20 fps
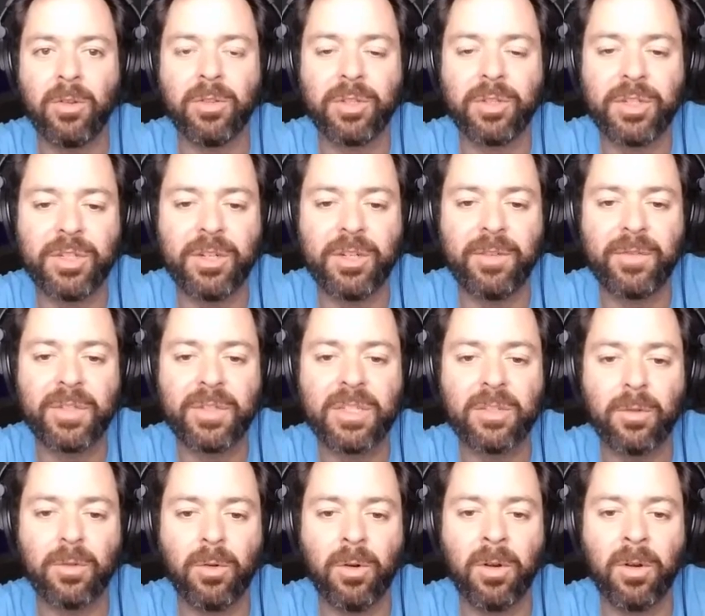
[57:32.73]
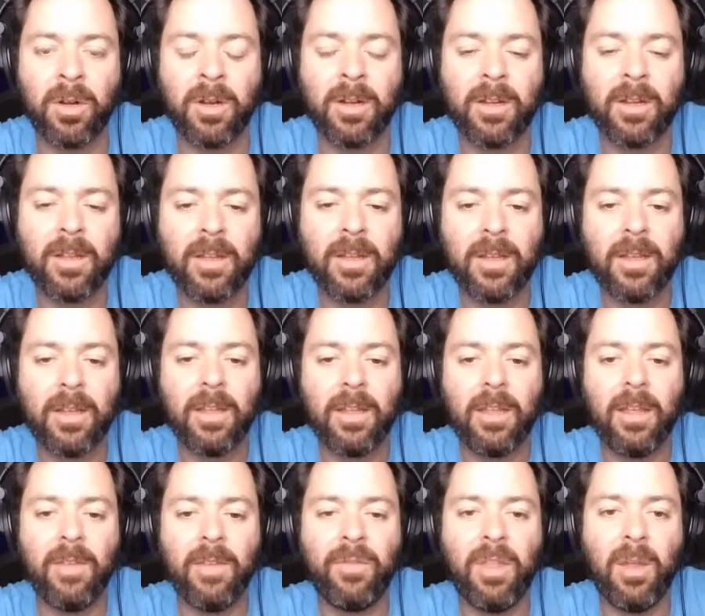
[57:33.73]
serfs, or
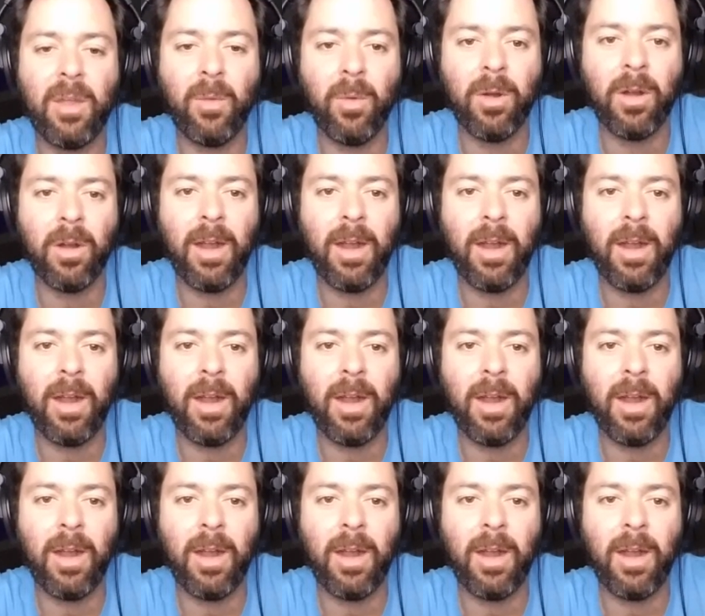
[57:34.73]
if they were